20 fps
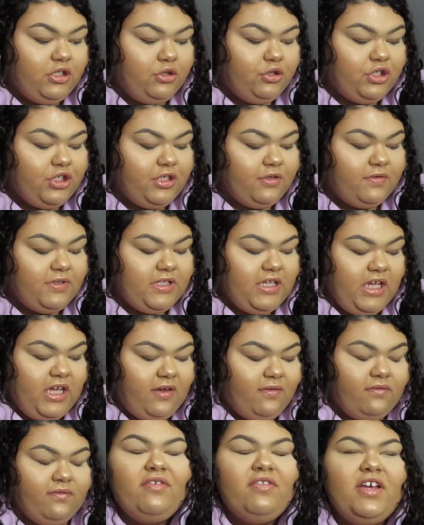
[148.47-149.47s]
you should have
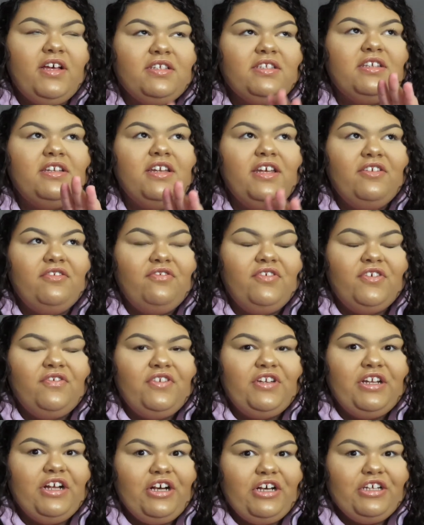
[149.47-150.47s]
saved
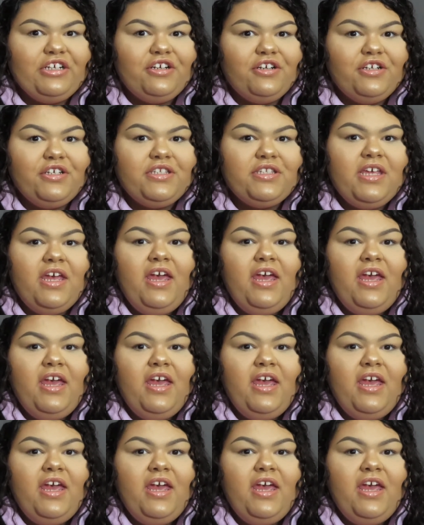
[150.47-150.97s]
$5,050.